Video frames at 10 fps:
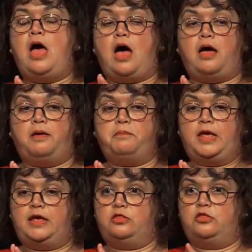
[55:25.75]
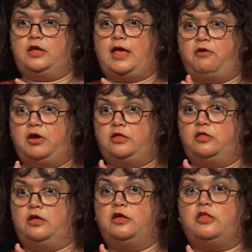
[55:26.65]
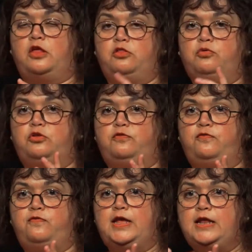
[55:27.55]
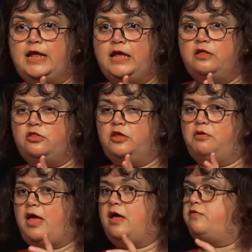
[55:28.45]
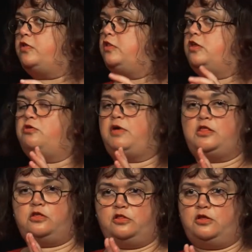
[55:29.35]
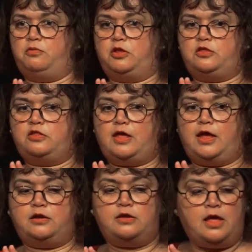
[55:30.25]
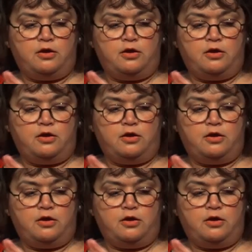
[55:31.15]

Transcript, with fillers: um, into characters and sort of feelings that you have and situations that you understand.